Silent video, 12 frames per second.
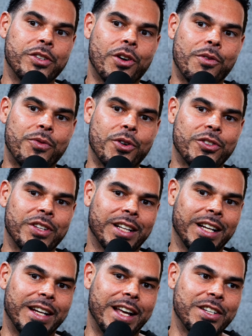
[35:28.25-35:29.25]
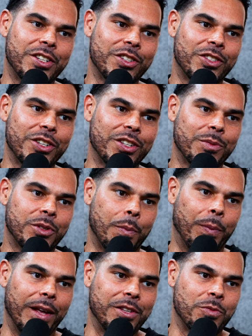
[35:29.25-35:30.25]
our first inclination to
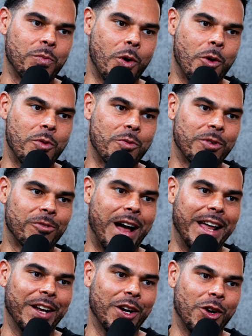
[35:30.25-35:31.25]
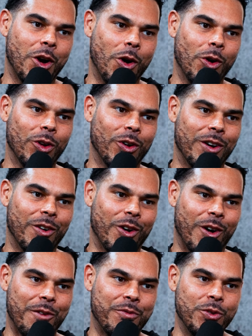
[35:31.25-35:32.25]
place more when we're writing a goal
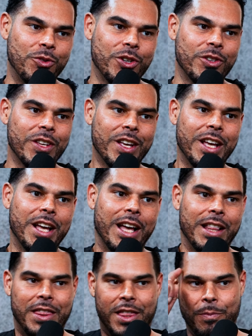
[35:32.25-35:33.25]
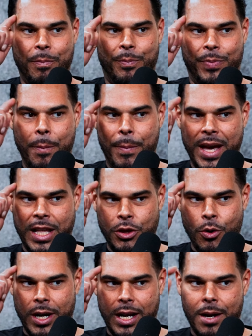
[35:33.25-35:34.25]
or our futures. The big
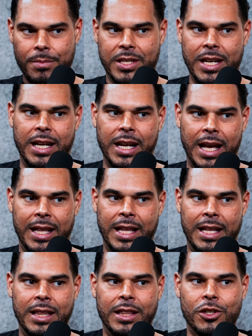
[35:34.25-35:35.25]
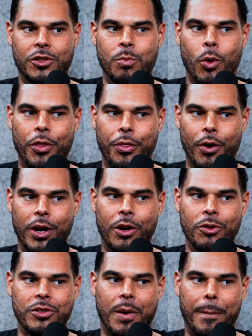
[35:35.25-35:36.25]
thought comes in and then the small thought goes on